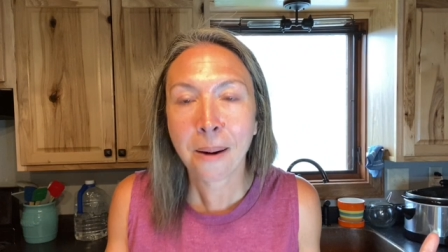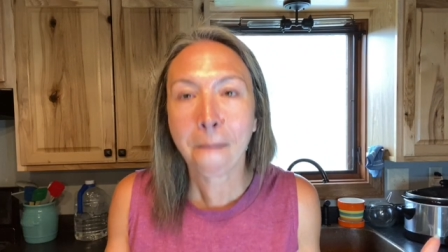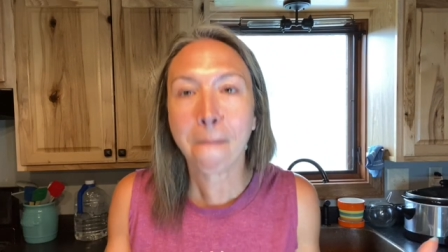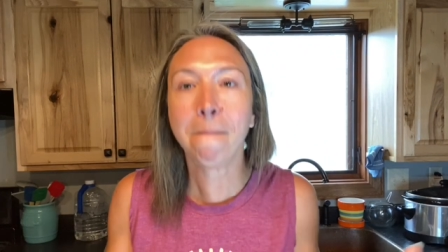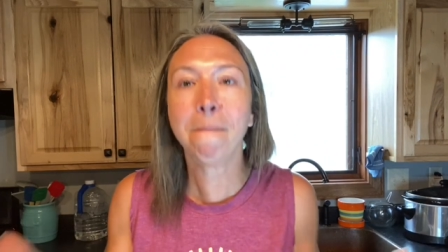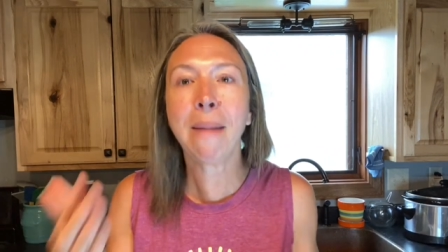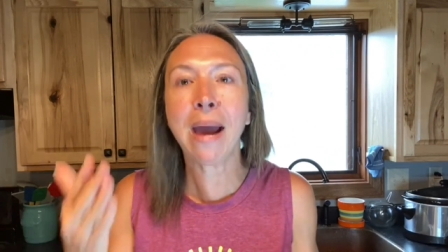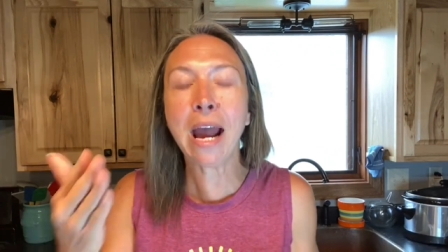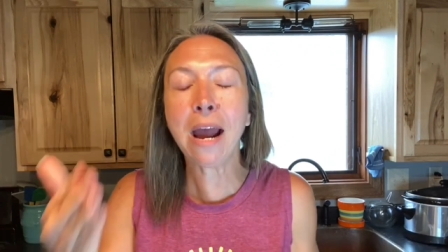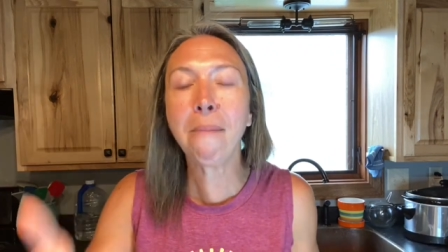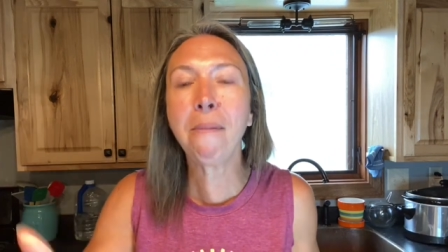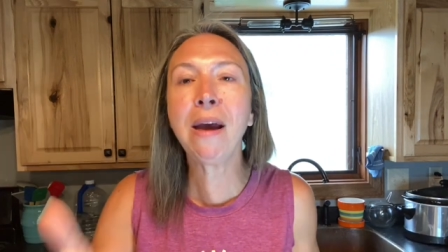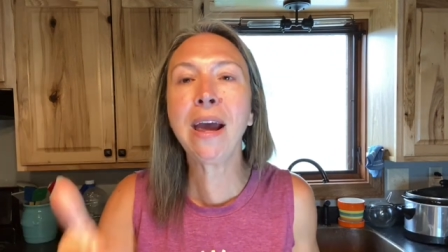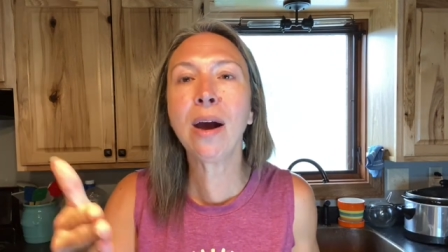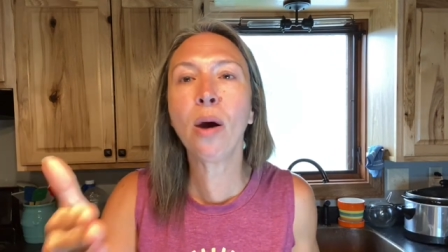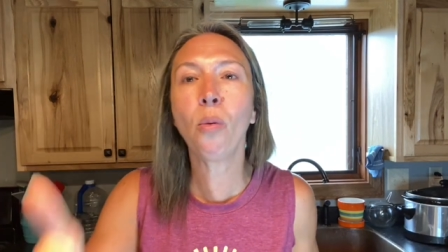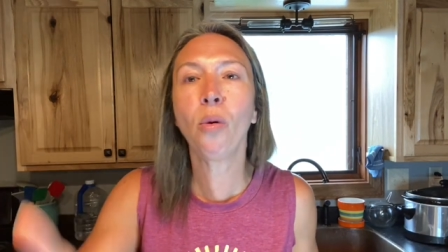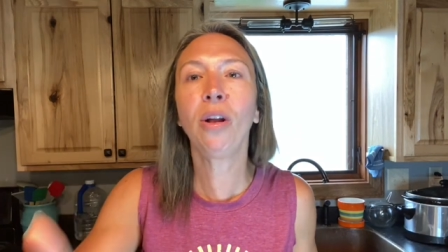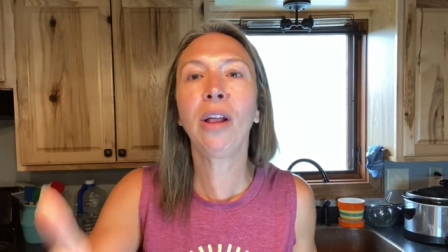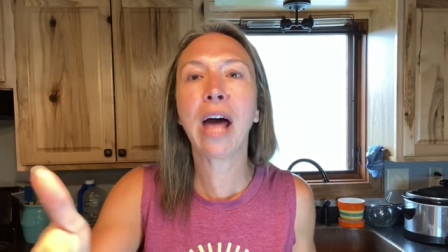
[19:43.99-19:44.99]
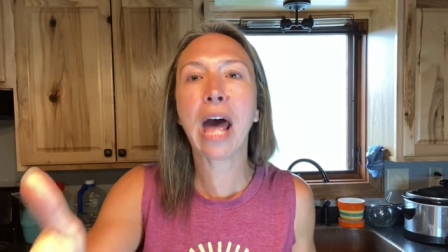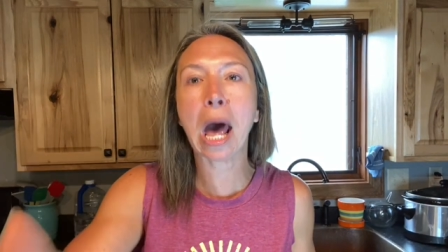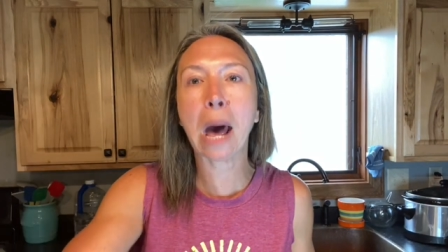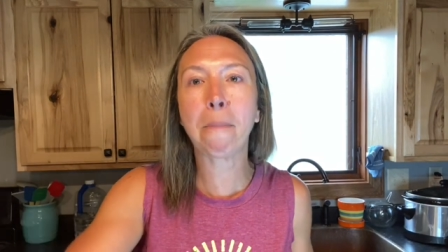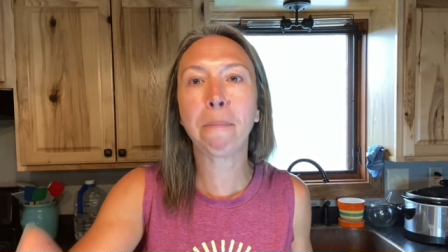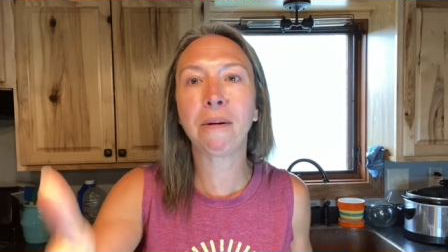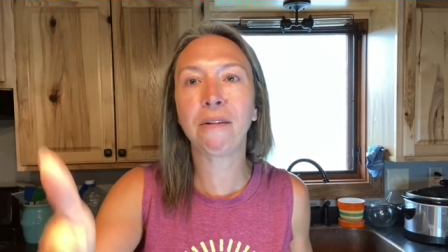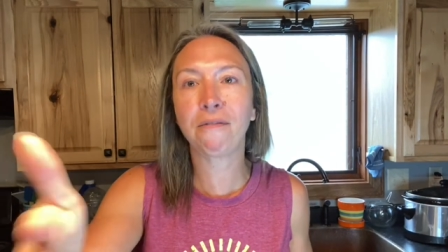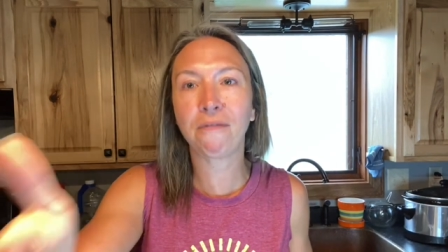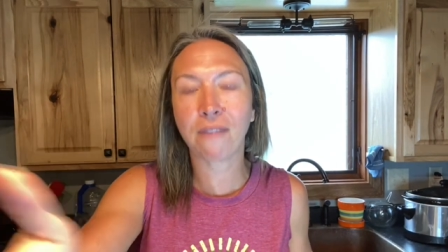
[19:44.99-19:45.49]
maybe it will
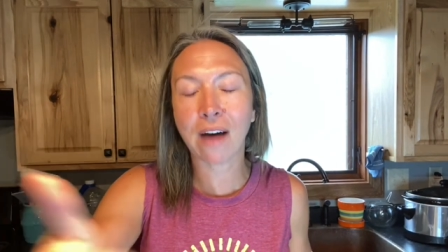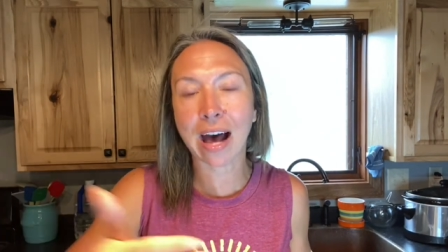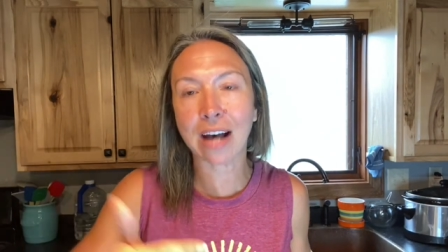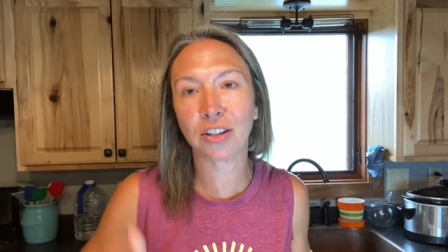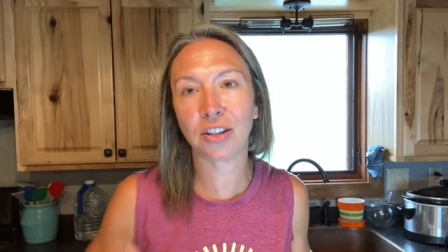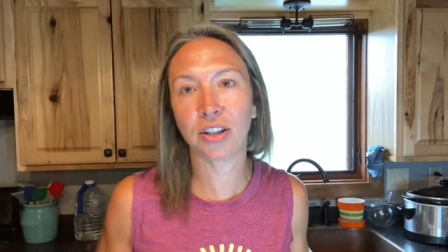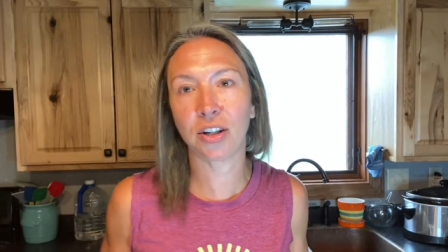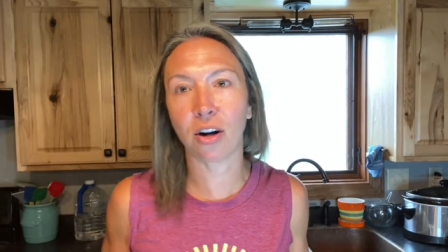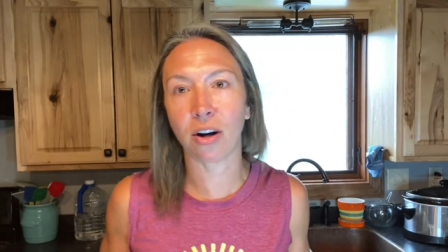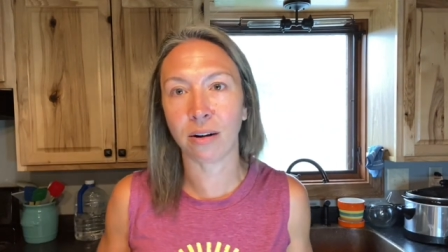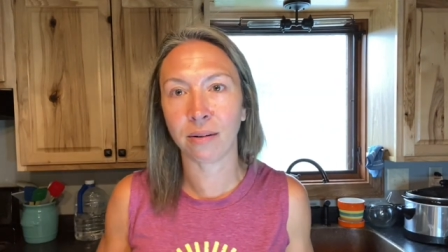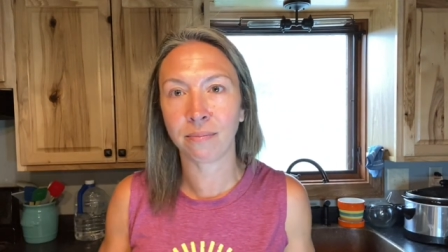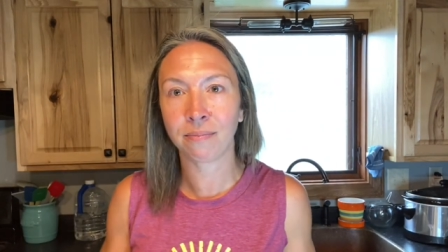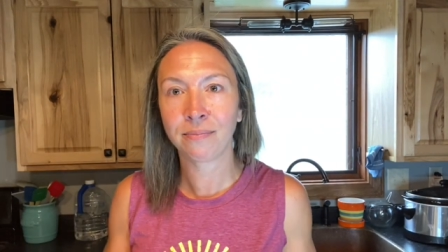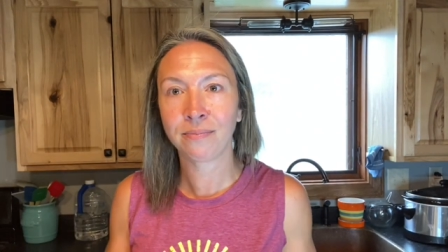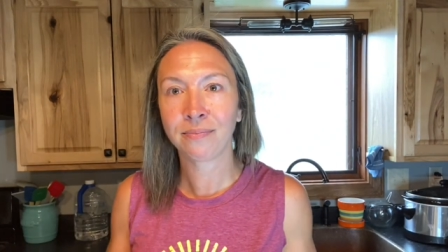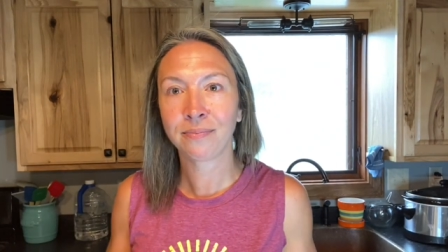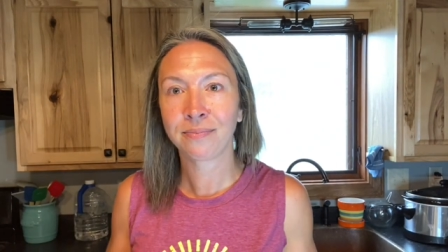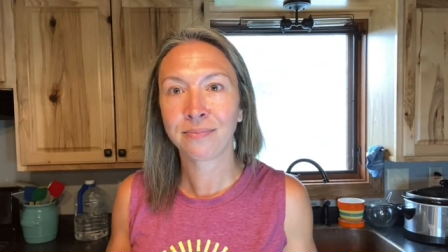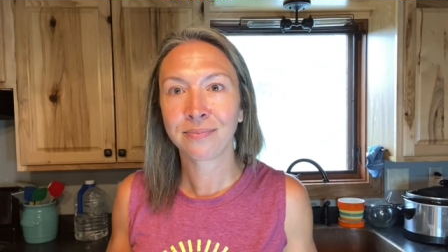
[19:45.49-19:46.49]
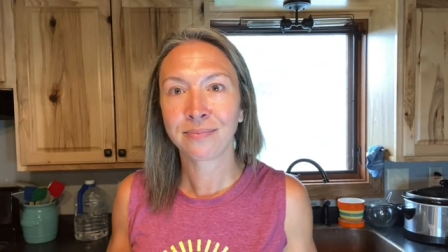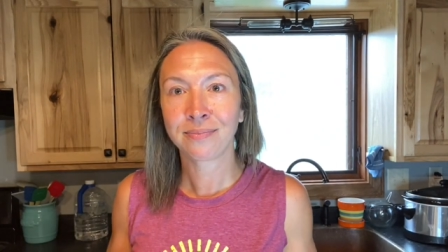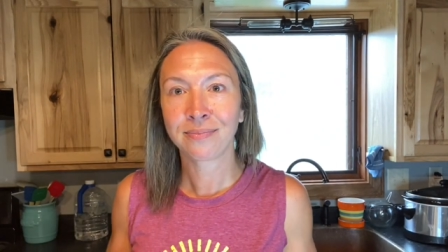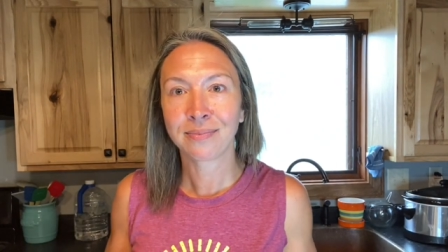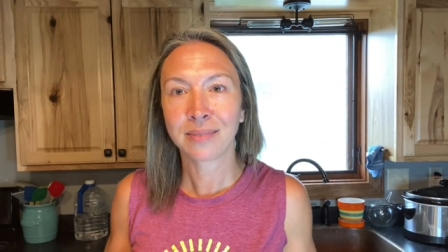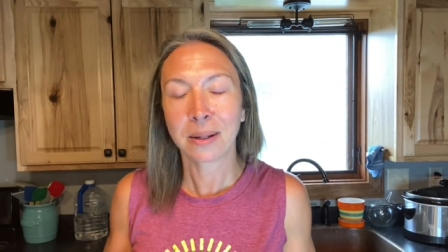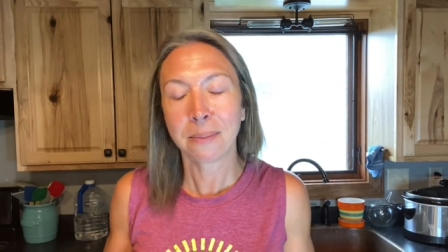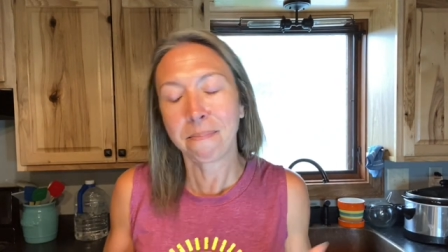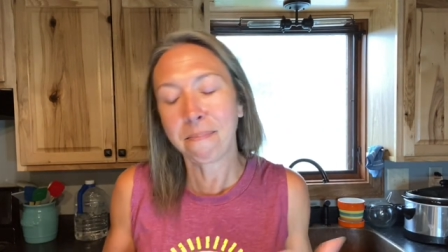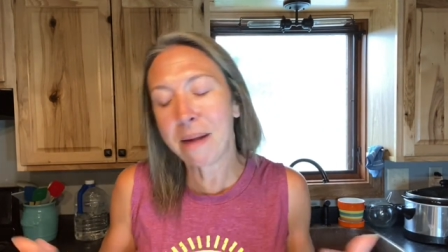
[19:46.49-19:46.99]
happen faster
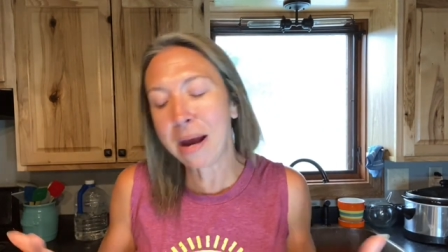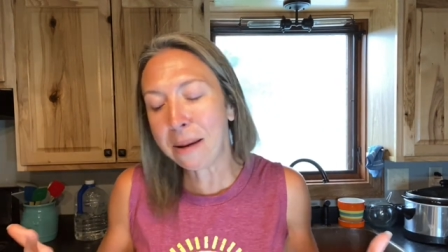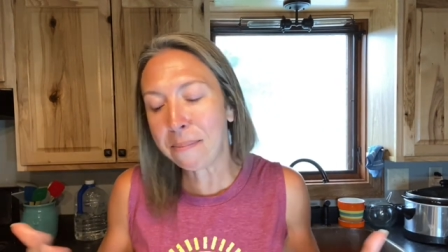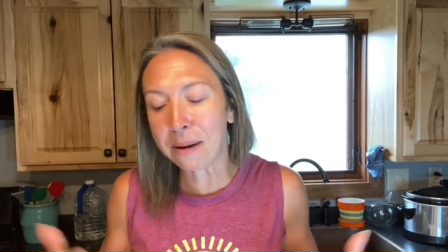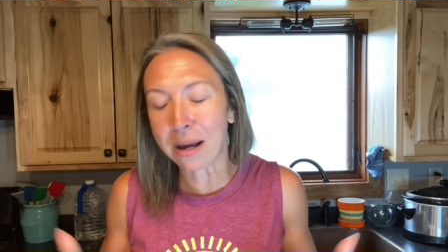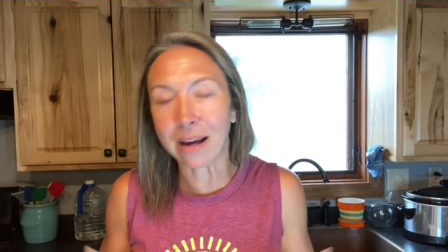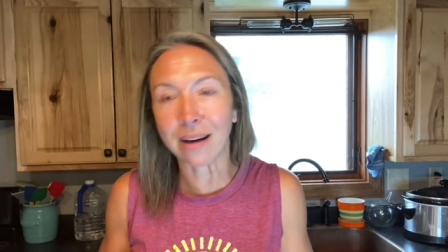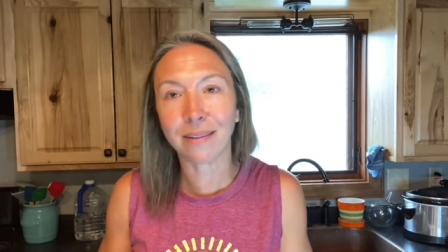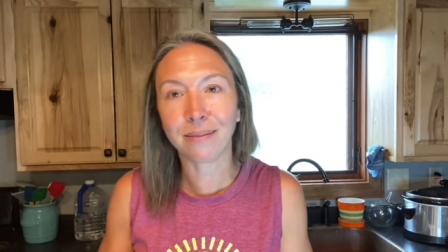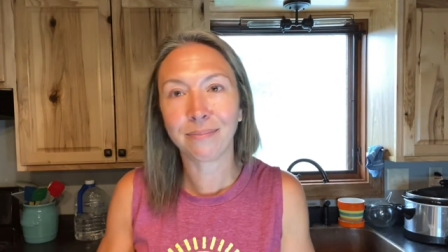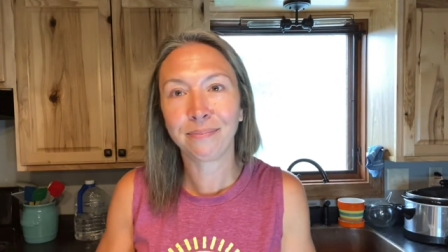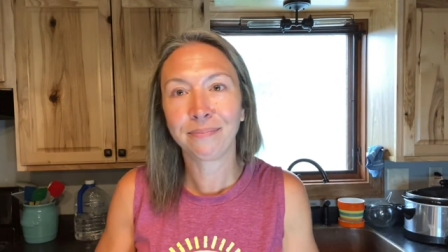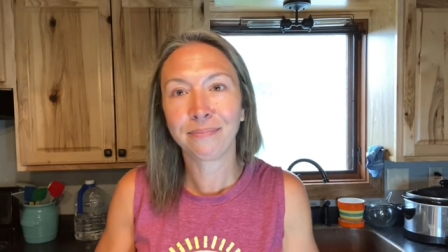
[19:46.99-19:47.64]
maybe